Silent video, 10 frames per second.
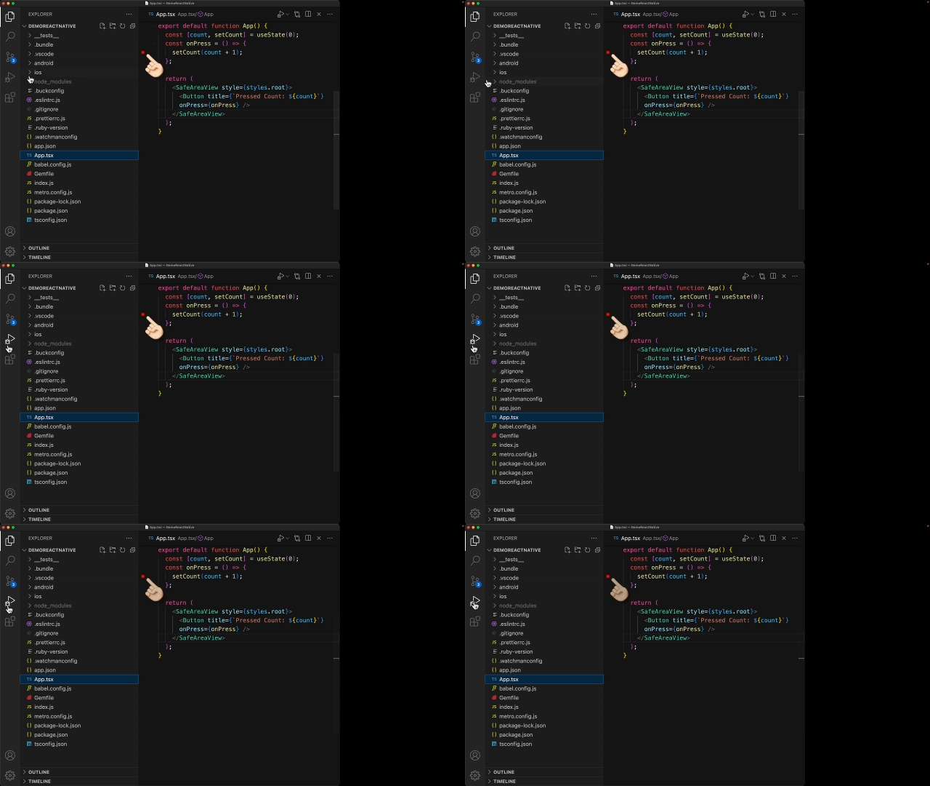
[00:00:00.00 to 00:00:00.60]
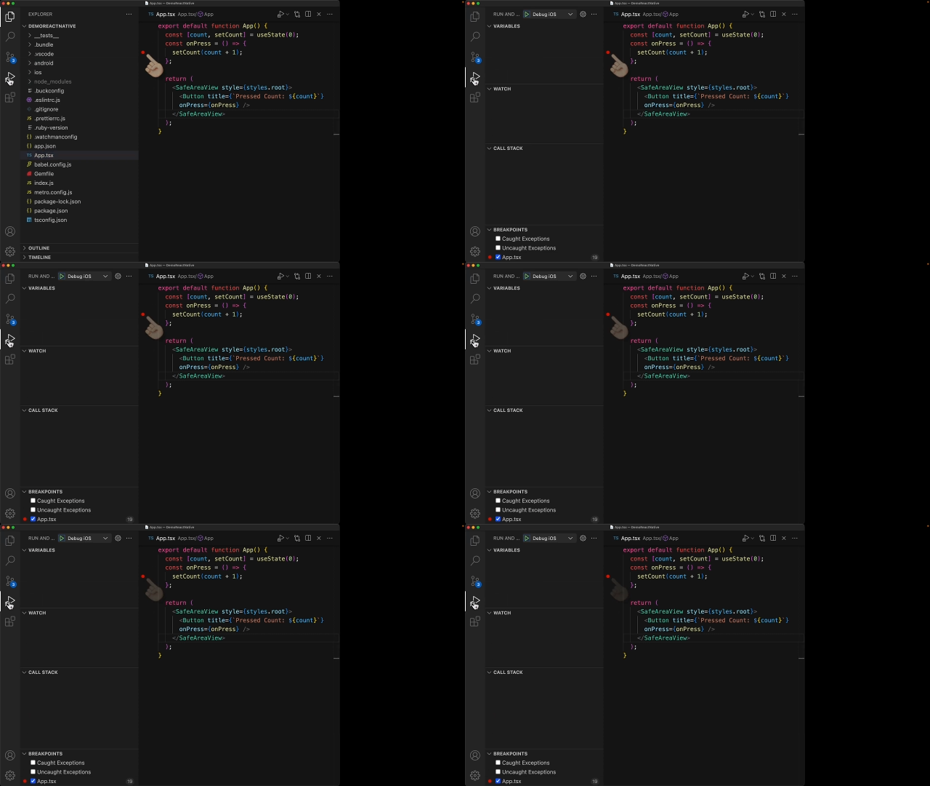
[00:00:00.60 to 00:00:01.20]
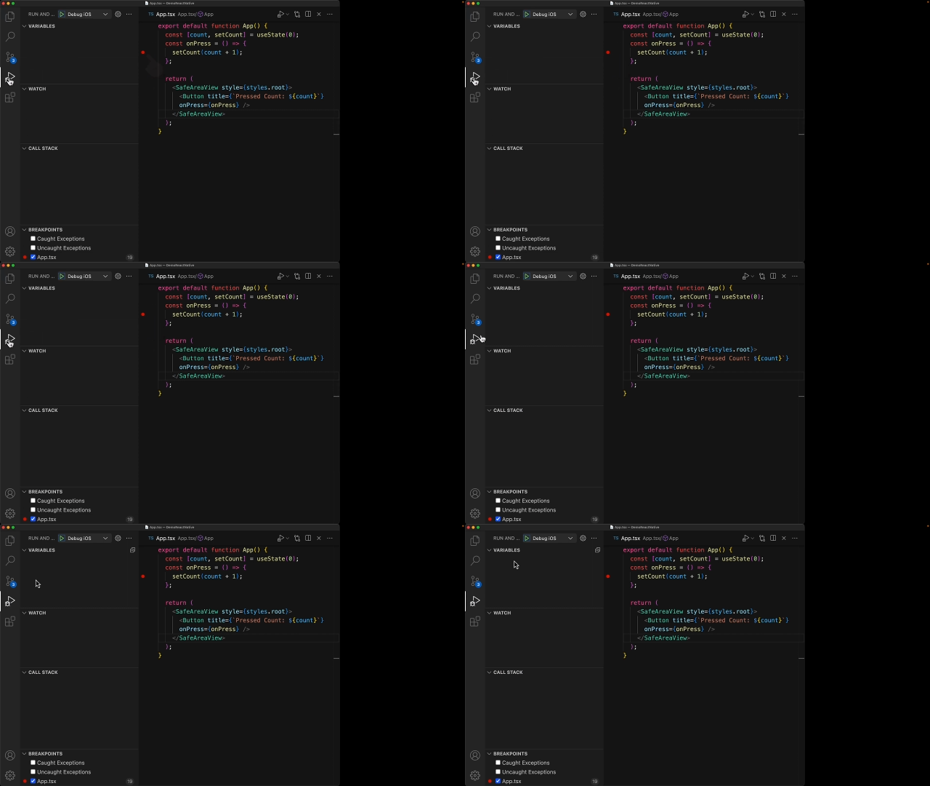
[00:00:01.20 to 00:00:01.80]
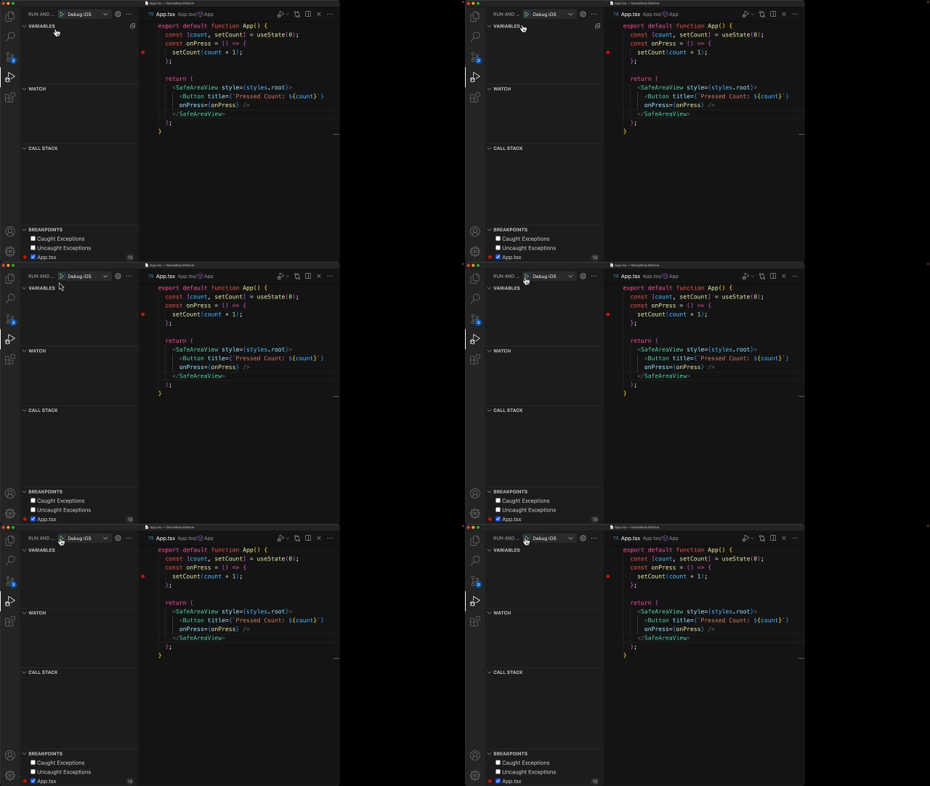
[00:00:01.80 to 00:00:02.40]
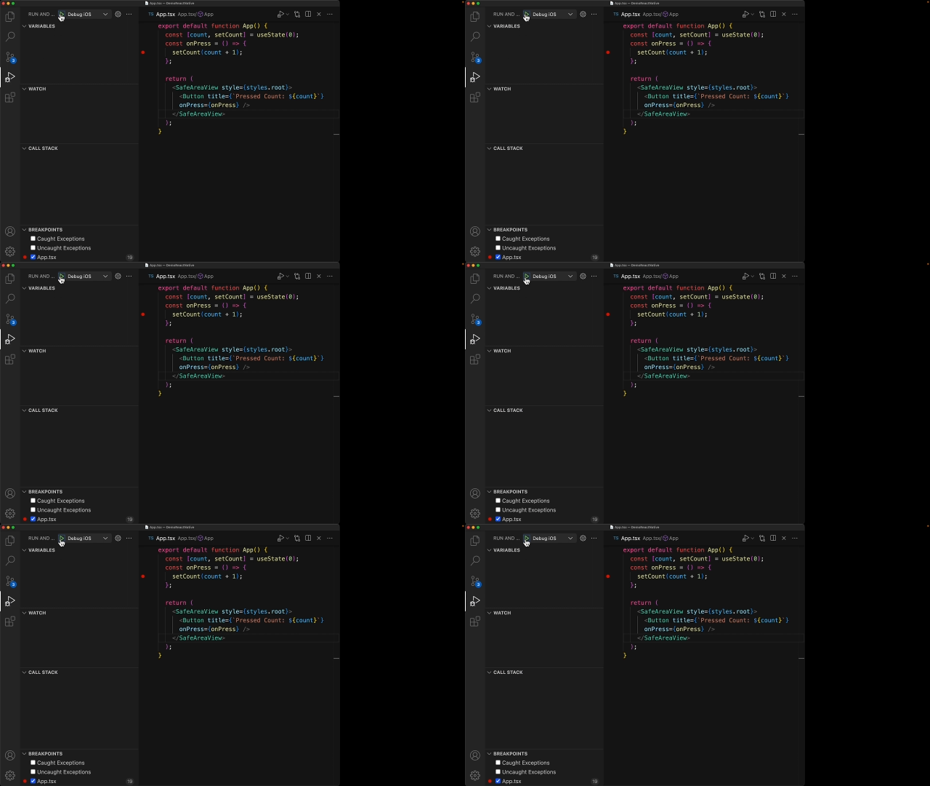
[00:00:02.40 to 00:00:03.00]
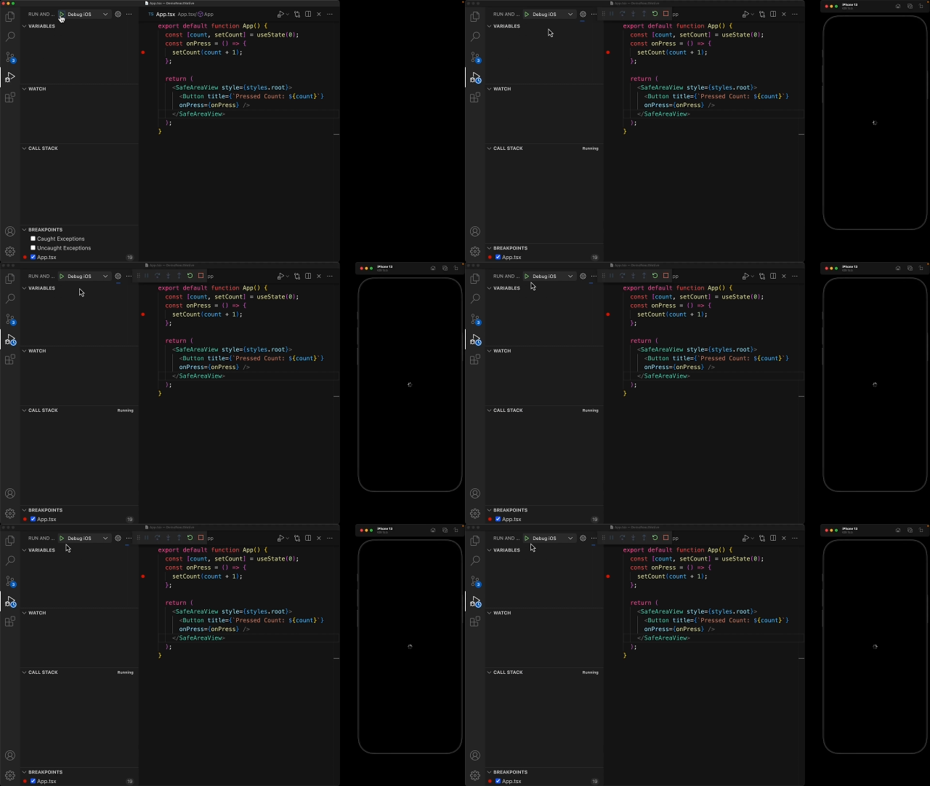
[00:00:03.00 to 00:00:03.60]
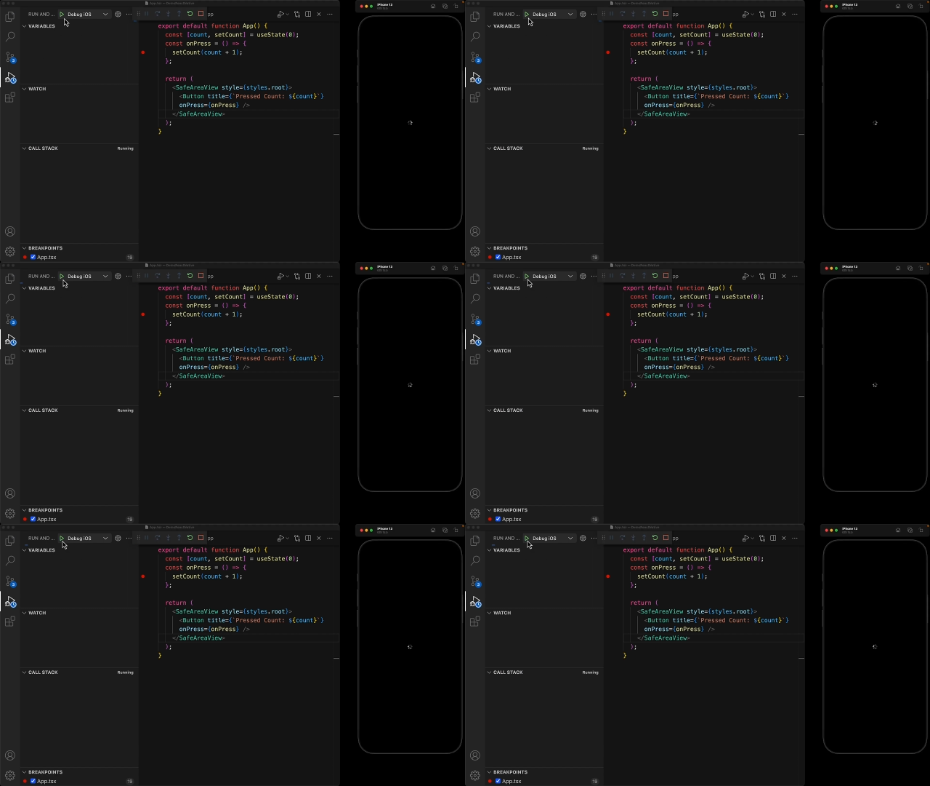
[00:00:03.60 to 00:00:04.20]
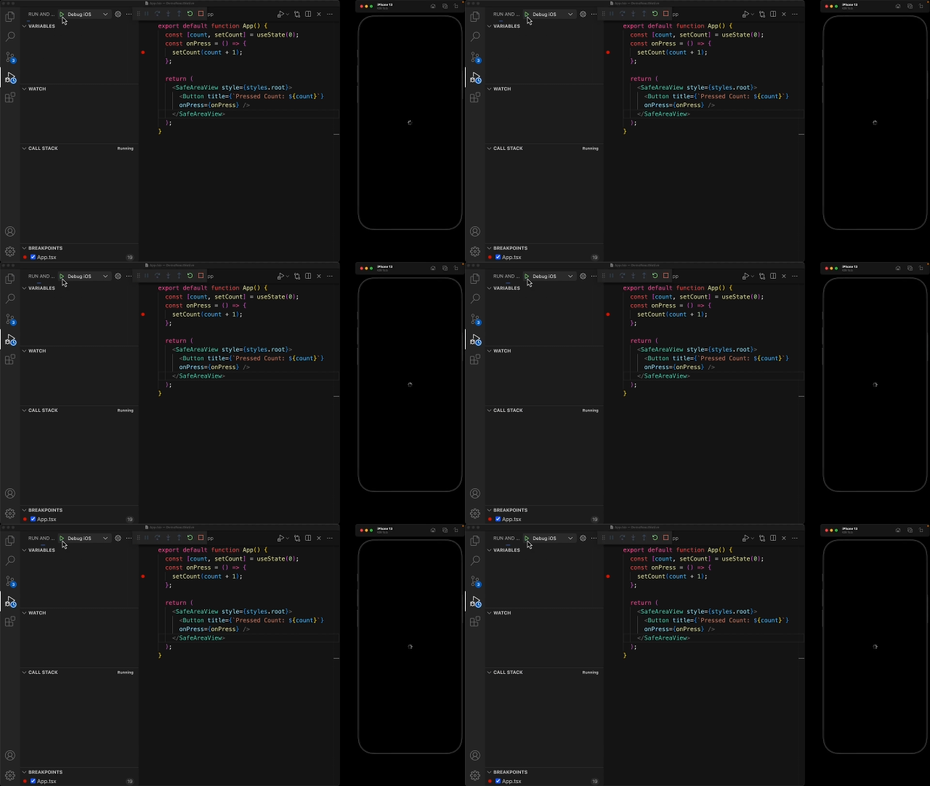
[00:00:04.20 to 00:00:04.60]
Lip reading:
[unreadable: no face in view]